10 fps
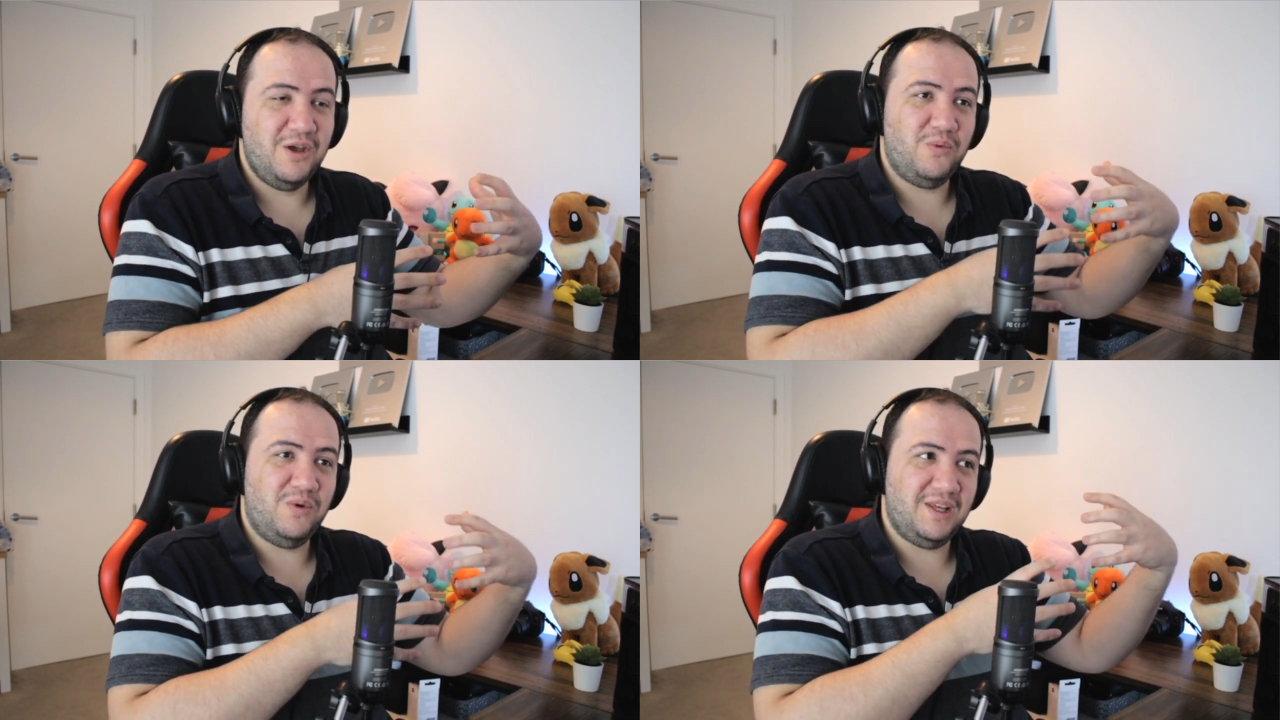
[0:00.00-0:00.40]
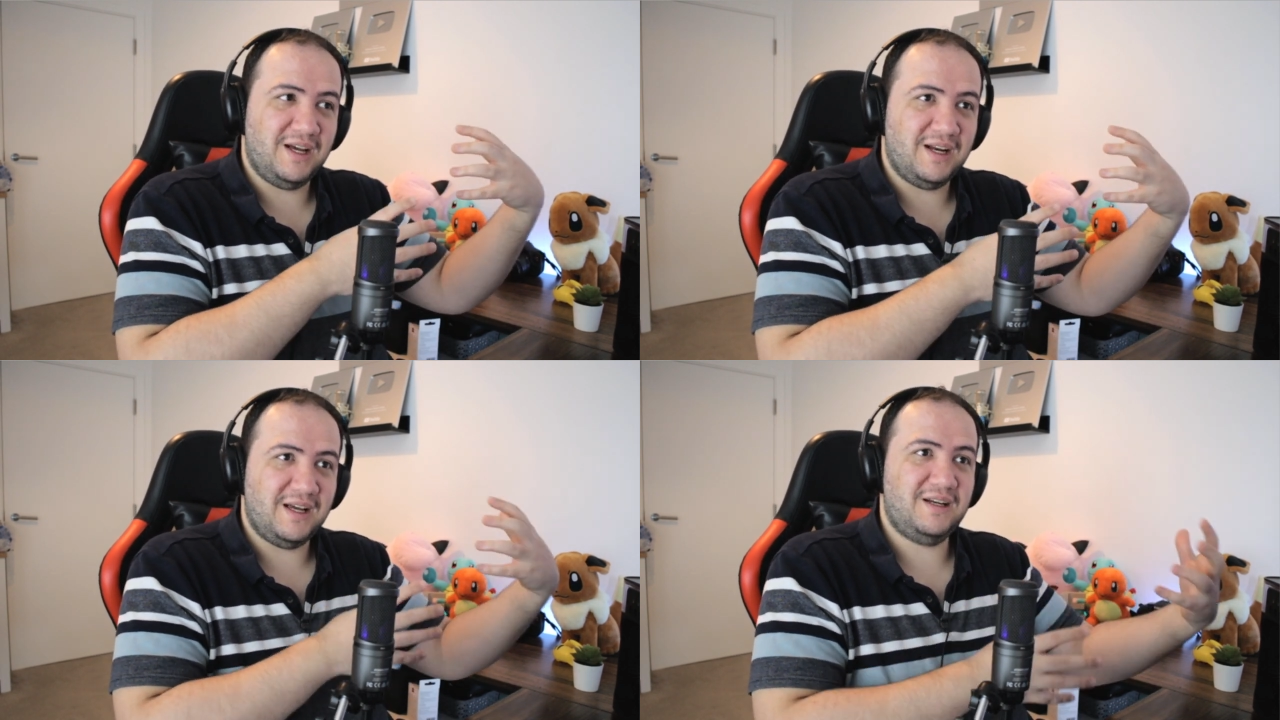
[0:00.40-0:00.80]
with the
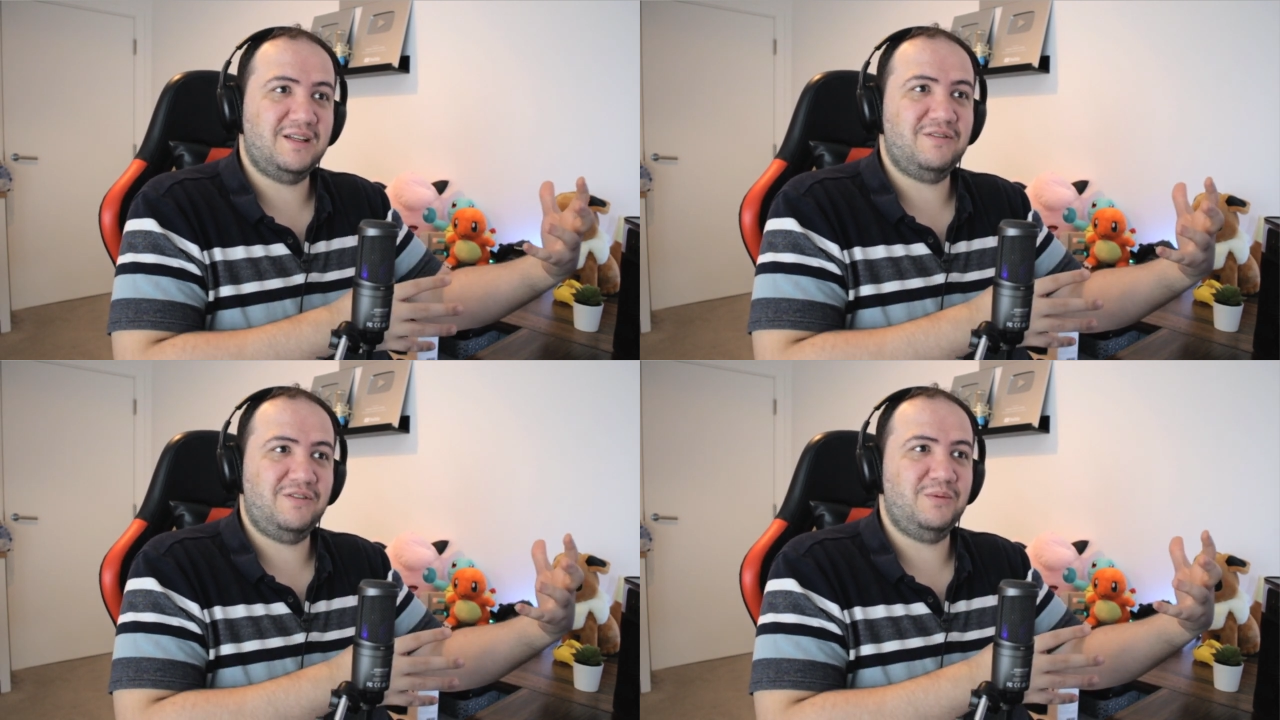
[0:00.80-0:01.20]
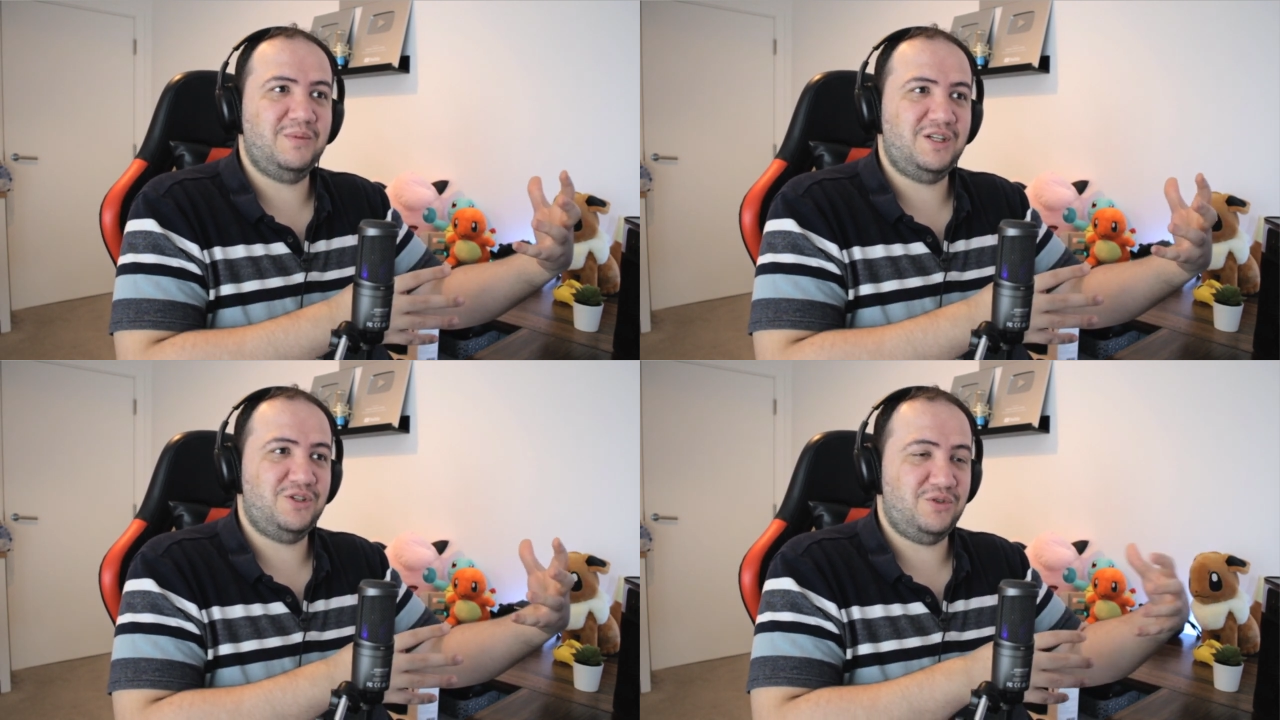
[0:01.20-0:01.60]
Kannada film
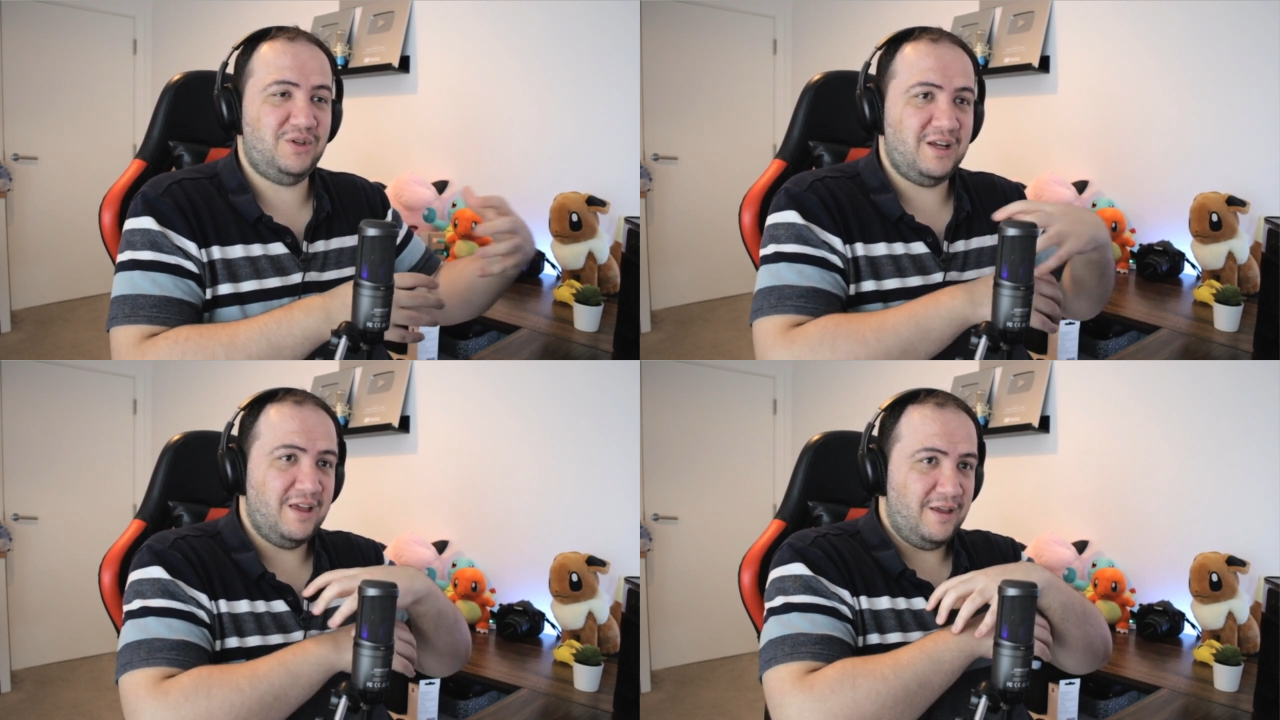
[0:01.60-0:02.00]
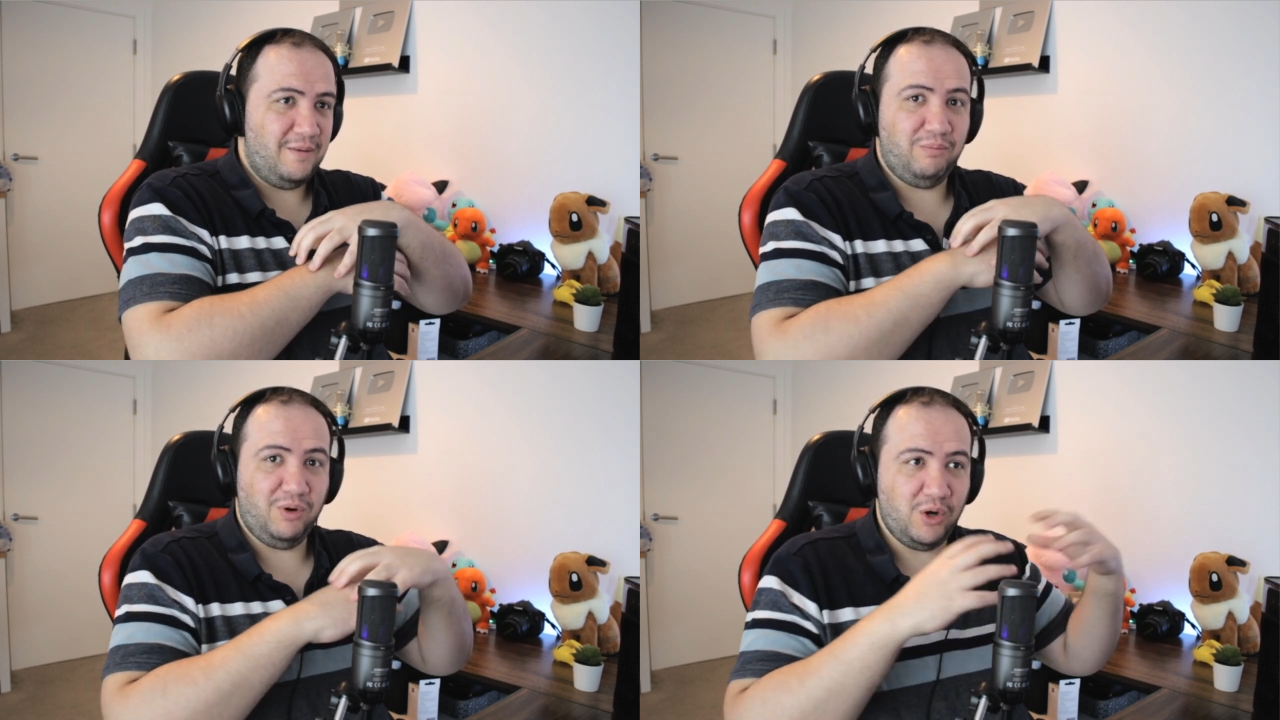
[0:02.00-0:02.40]
industry
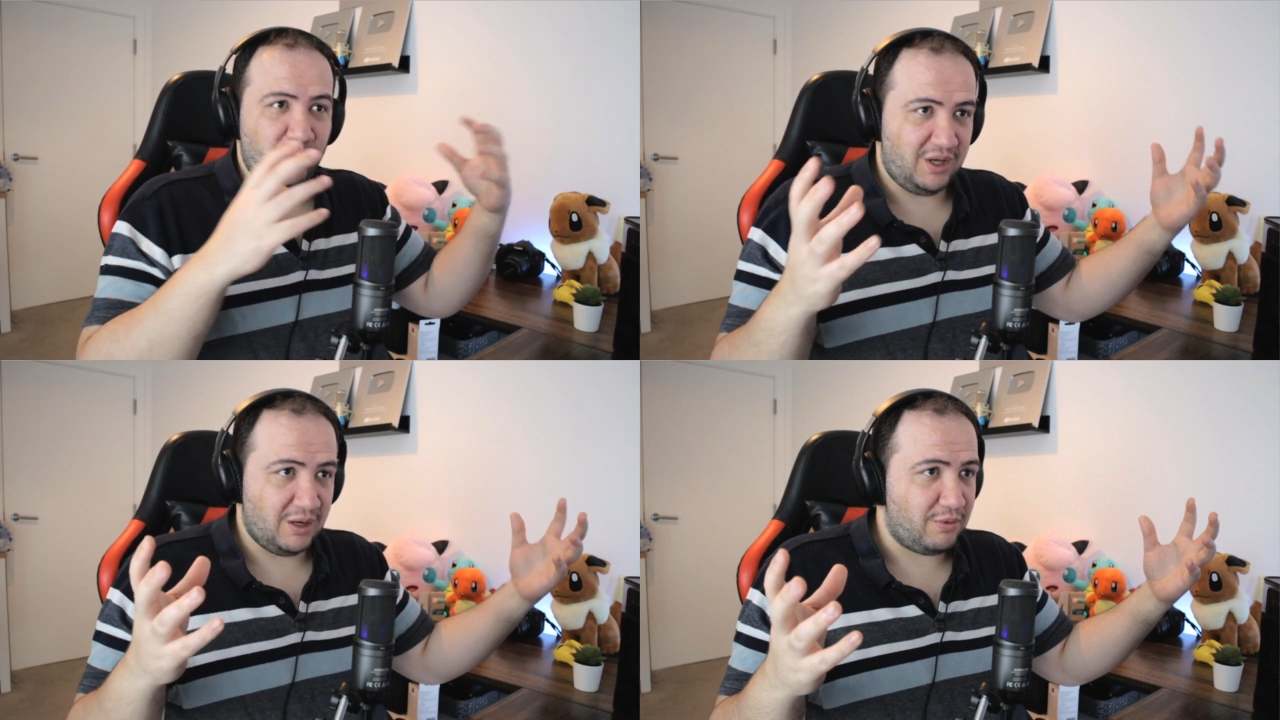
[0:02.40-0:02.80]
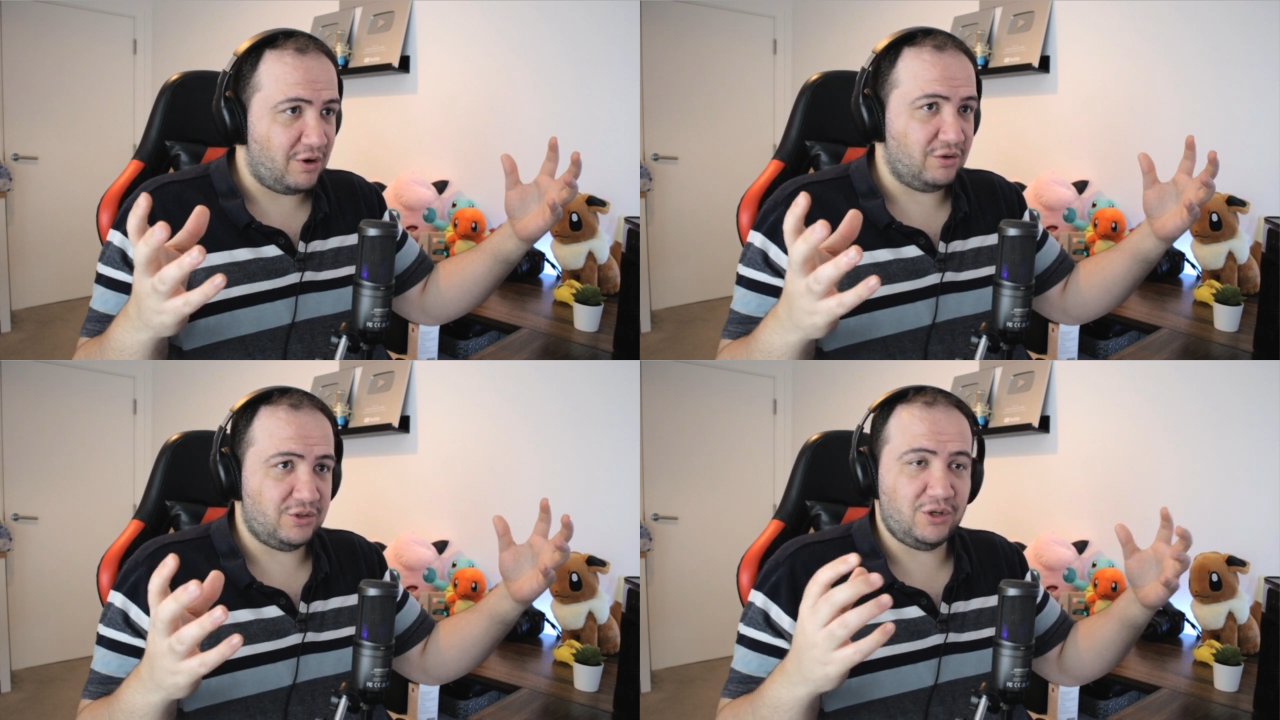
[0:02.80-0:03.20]
blowing up
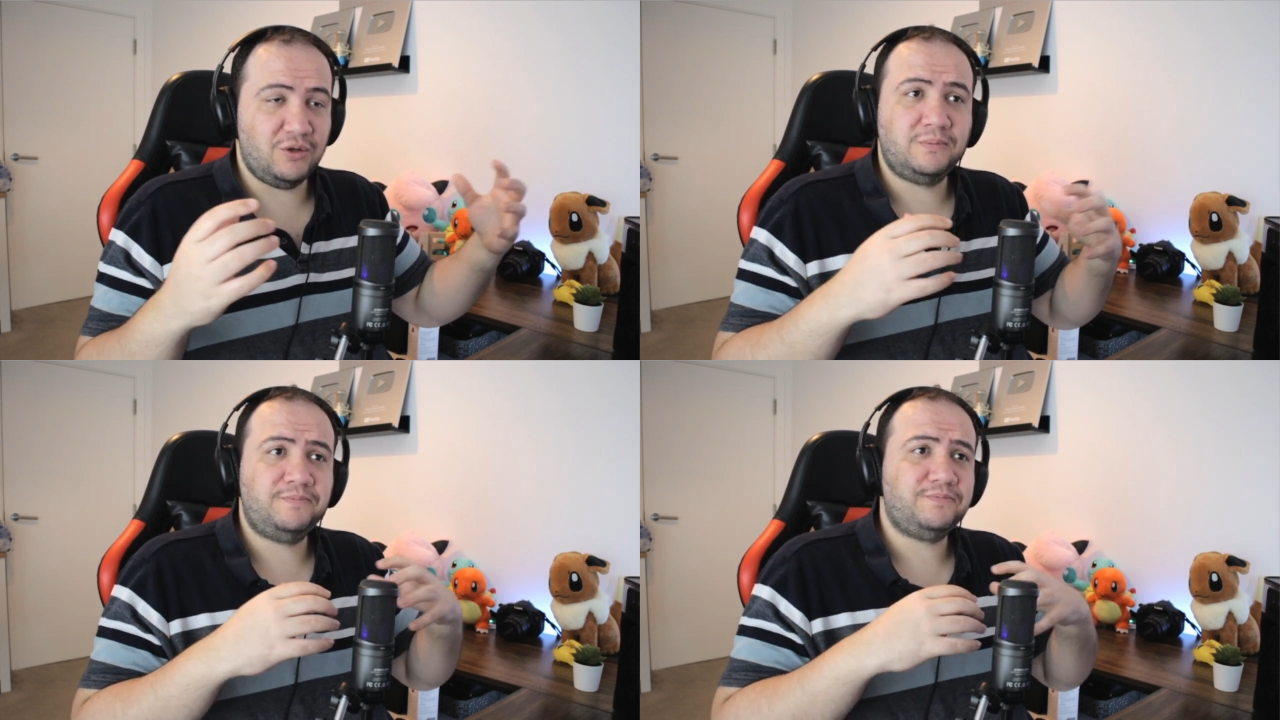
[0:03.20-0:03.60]
also.